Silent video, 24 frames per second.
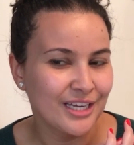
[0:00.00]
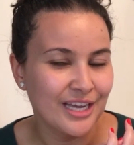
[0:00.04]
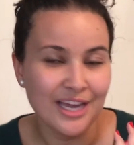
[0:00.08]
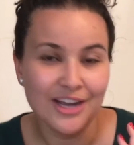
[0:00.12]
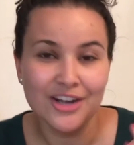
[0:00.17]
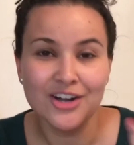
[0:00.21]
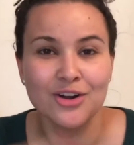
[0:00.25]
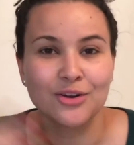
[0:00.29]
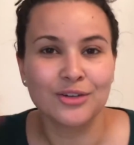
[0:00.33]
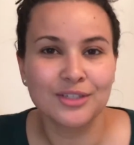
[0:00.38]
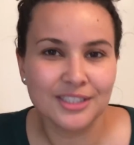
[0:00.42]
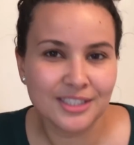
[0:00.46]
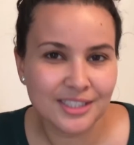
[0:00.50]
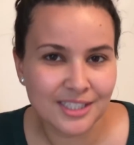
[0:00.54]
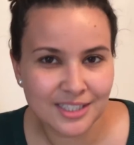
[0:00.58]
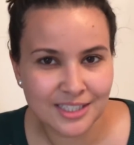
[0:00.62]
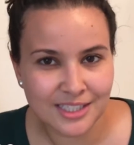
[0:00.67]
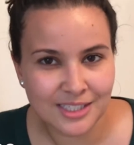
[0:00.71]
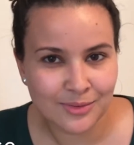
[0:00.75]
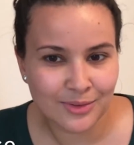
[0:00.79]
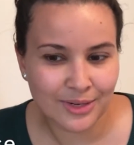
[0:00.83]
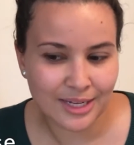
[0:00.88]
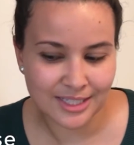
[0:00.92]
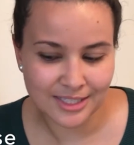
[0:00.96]
I don't know, just to
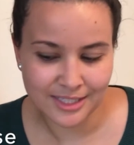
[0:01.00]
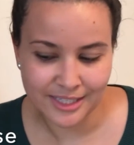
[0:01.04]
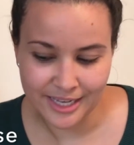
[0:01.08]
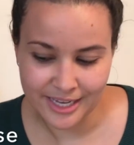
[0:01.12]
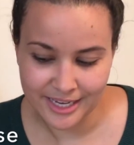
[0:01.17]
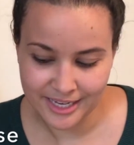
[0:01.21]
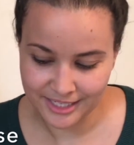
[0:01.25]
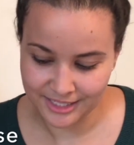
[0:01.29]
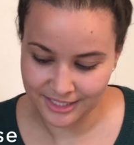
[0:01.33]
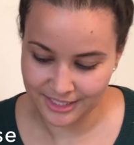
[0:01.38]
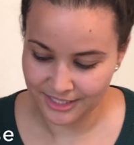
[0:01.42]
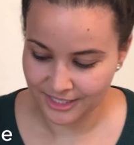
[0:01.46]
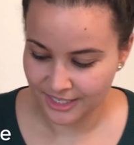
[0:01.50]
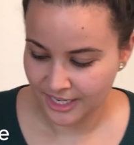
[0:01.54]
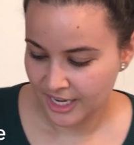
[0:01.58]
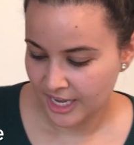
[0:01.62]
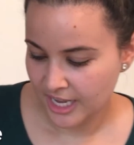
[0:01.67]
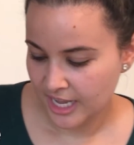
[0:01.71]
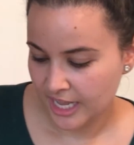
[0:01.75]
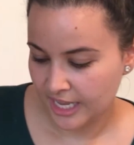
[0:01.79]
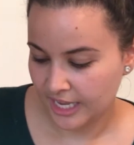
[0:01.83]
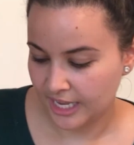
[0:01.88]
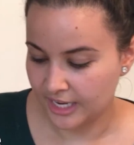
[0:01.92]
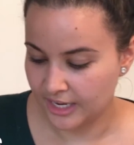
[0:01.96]
see what it's like and
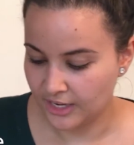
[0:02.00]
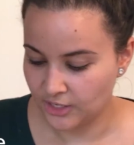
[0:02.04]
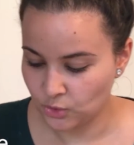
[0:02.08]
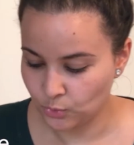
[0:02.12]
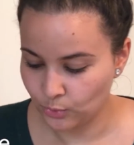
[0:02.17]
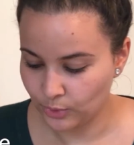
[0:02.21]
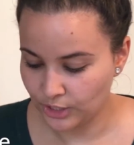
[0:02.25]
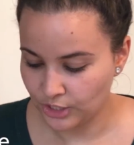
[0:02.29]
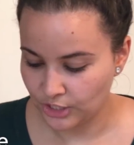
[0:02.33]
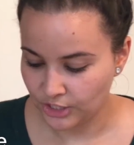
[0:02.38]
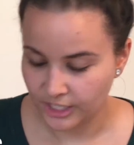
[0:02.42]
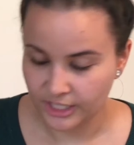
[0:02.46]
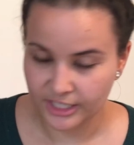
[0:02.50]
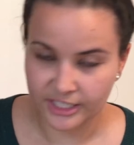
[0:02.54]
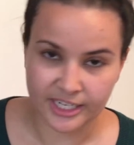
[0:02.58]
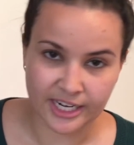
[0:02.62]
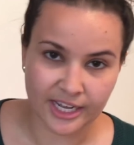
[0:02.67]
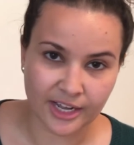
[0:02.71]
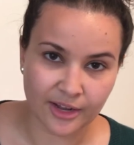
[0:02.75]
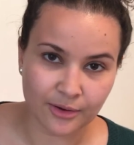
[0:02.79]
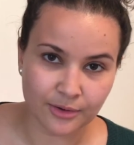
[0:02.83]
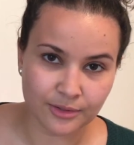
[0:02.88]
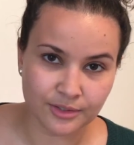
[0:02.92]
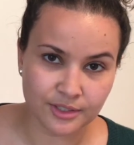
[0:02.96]
kind of switch in and
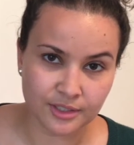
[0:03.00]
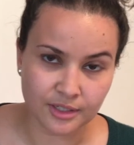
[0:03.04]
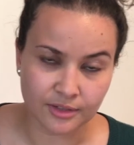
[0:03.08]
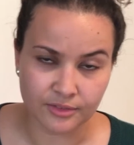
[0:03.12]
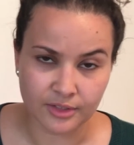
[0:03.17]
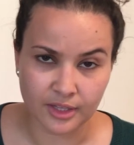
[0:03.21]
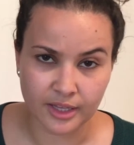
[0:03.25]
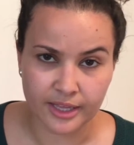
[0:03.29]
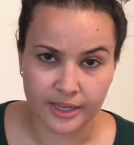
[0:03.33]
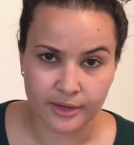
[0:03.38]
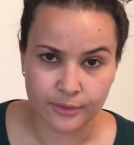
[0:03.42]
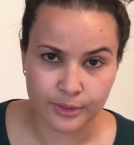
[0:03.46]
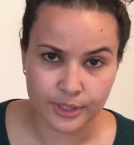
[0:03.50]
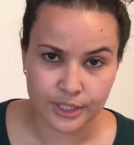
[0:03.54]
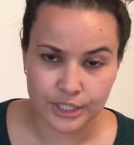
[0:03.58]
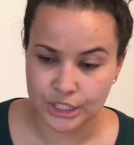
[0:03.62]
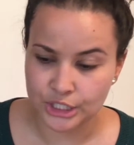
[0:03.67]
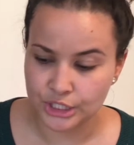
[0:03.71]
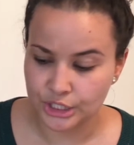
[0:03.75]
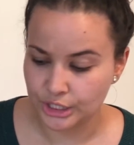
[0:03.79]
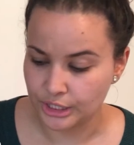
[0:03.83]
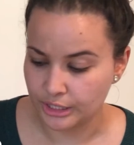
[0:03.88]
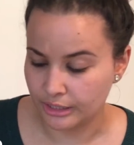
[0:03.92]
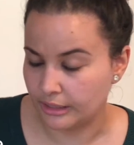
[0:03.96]
out of the
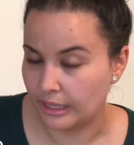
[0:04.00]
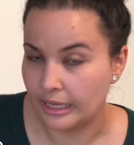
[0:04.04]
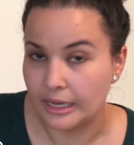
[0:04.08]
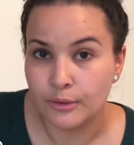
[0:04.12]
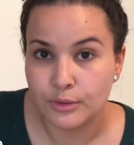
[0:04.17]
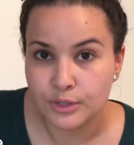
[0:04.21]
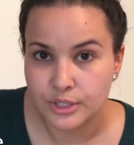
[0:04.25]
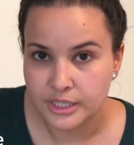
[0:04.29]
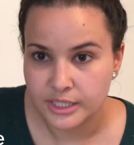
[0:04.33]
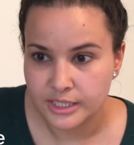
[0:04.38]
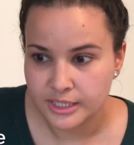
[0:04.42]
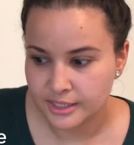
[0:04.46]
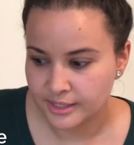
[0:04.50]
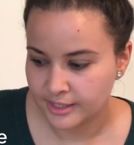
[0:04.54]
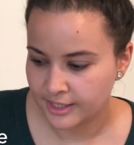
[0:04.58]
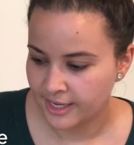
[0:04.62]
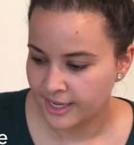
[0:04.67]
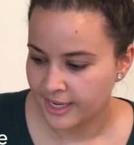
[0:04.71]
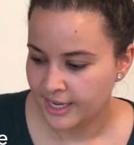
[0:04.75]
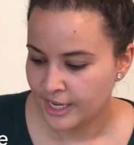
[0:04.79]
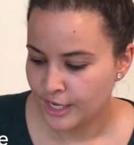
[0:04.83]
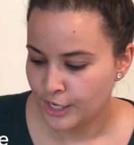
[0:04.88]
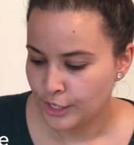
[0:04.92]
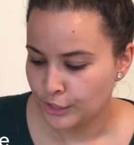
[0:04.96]
languages
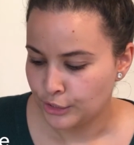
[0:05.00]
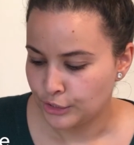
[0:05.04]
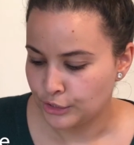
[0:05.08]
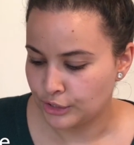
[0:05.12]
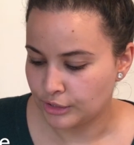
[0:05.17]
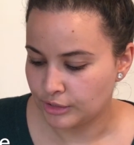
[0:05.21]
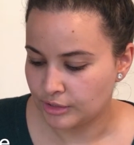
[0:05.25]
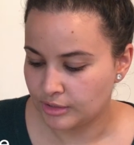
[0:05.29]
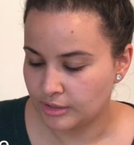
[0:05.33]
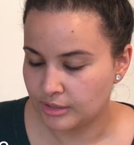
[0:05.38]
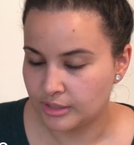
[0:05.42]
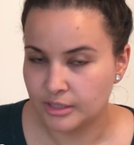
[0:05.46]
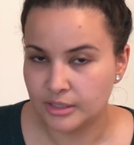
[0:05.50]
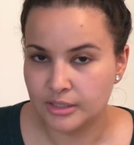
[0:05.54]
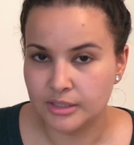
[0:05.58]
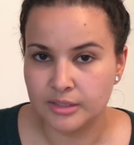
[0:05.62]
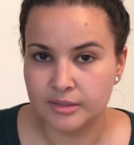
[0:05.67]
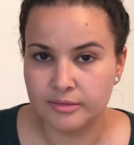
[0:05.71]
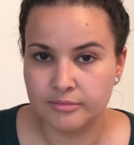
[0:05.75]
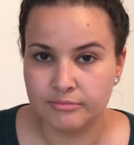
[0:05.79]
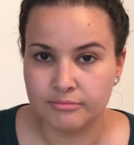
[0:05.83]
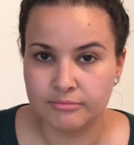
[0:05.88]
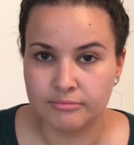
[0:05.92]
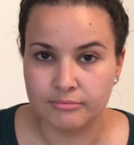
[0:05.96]
just
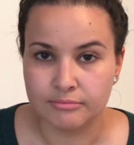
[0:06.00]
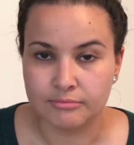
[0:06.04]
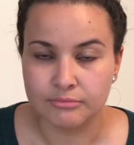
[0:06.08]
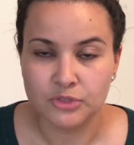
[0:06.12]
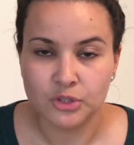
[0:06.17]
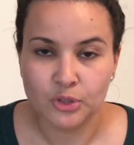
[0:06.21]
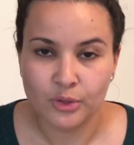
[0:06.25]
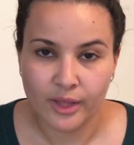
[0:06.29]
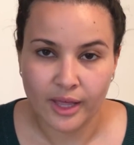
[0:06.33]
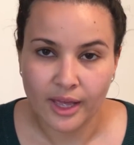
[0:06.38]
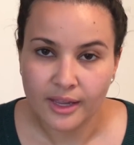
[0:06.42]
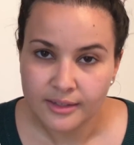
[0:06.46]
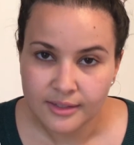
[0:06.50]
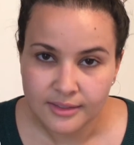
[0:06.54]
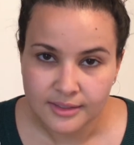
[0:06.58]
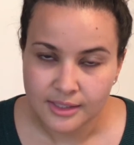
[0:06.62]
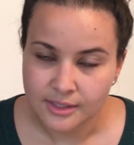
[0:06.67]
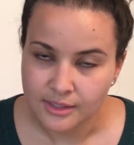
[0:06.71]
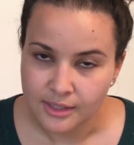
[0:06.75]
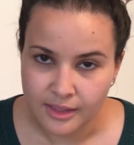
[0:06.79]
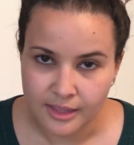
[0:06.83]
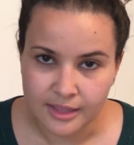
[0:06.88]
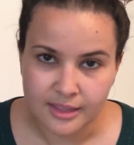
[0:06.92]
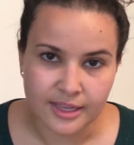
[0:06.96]
to do that.
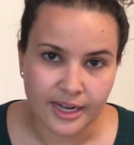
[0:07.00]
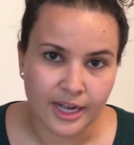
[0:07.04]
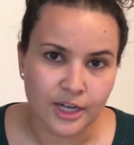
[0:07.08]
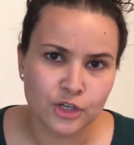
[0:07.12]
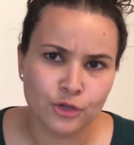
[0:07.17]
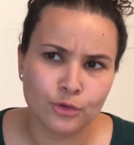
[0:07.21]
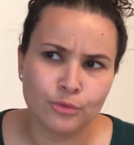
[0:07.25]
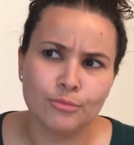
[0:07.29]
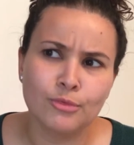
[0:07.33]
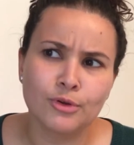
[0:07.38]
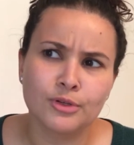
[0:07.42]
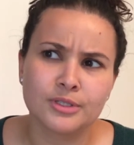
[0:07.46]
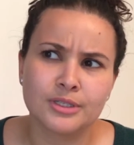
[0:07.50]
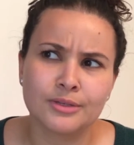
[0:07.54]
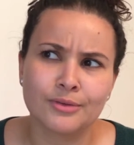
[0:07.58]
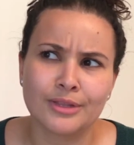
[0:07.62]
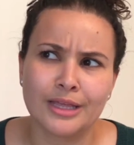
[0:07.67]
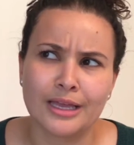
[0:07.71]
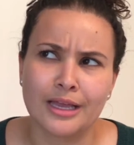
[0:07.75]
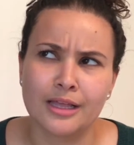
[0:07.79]
That's the thing that I do mostly with